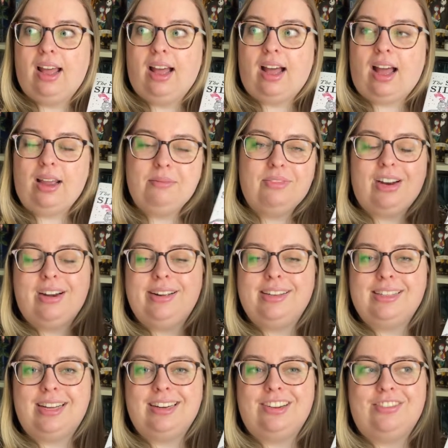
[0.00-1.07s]
I'm very
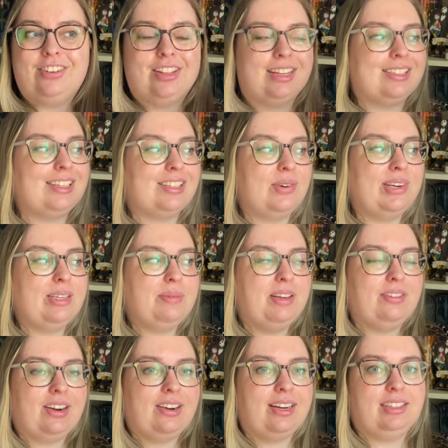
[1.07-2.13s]
excited for this. It's going to be
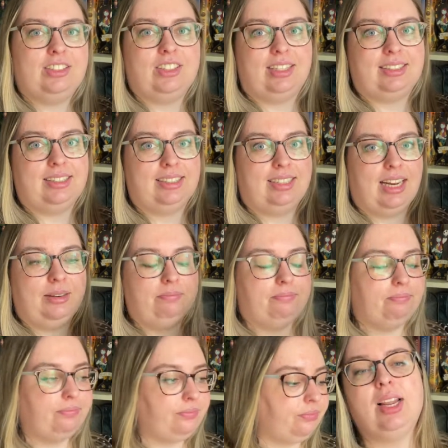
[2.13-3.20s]
a very interesting time.
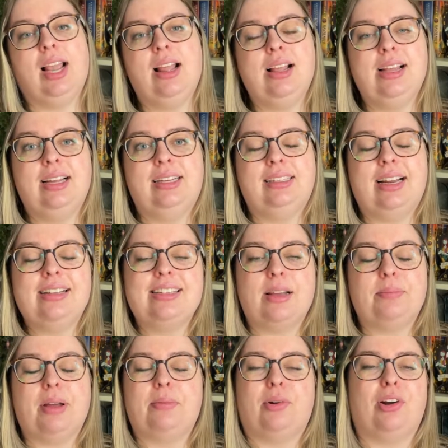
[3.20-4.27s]
Next
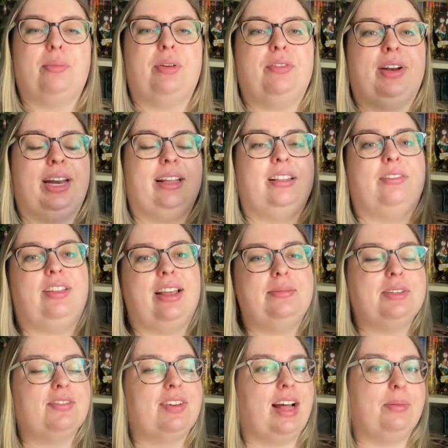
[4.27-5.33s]
up, I'm going to be reading The
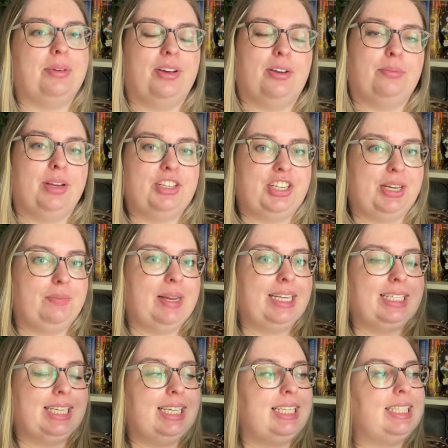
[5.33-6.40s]
Flames of Albion by Jean
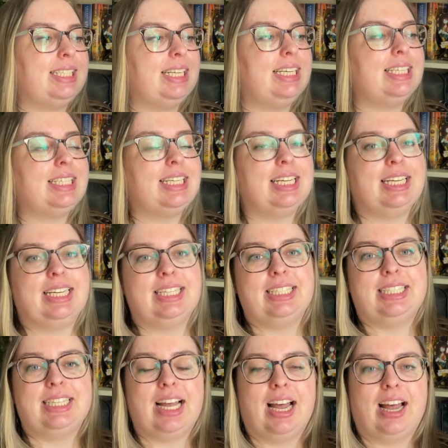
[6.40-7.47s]
Menzies. This
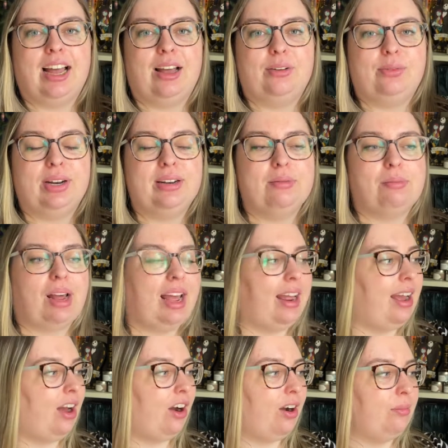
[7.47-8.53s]
is written by
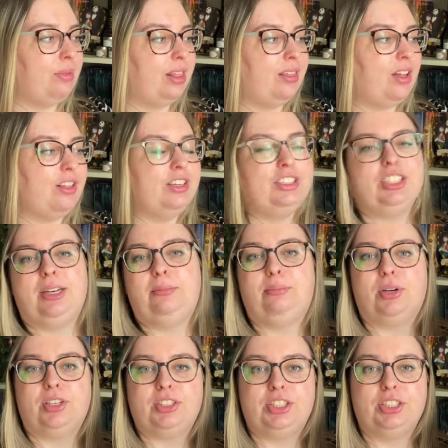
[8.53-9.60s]
our mythology
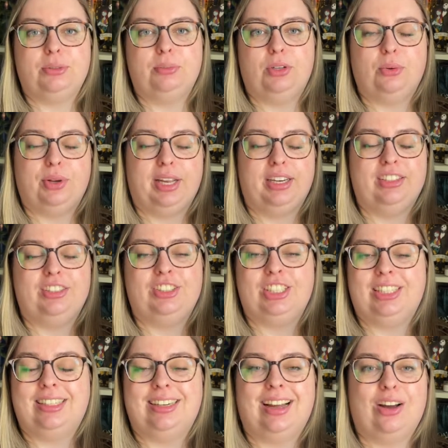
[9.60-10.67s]
booktube queen,
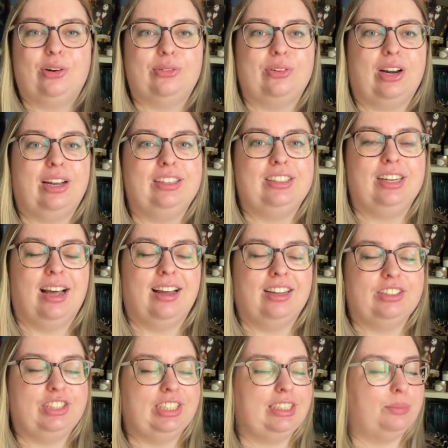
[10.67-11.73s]
Jean, over
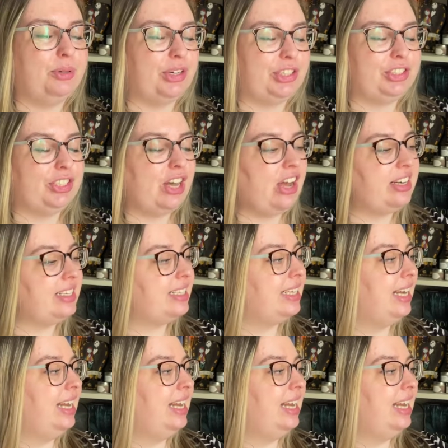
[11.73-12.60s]
at Jean's Bookish Thoughts.